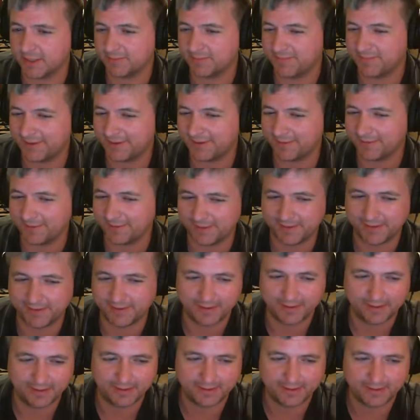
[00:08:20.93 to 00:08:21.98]
better
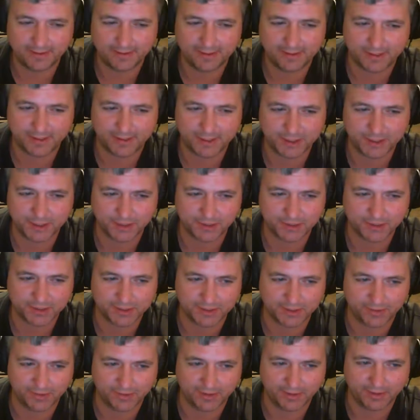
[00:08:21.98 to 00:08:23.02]
than like sugar
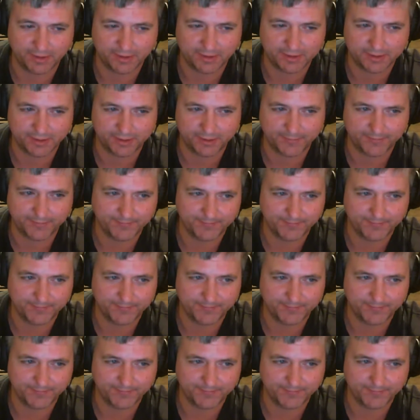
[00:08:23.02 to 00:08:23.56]
soda. So